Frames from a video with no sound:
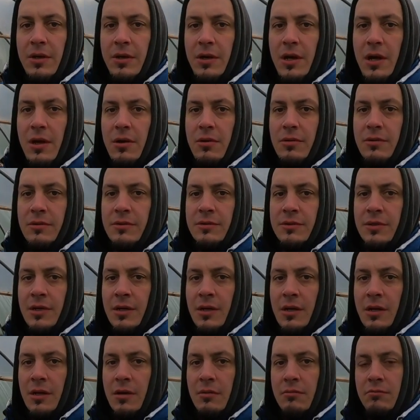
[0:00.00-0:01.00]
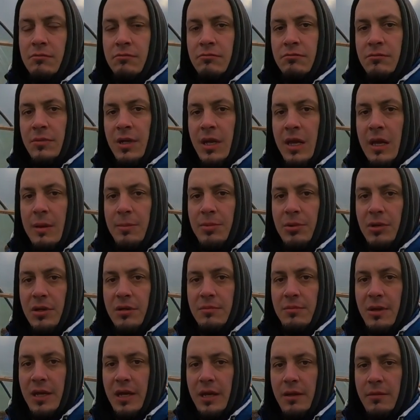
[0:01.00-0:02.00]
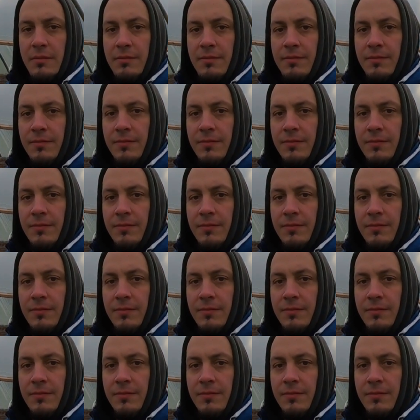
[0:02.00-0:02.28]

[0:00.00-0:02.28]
around April and May,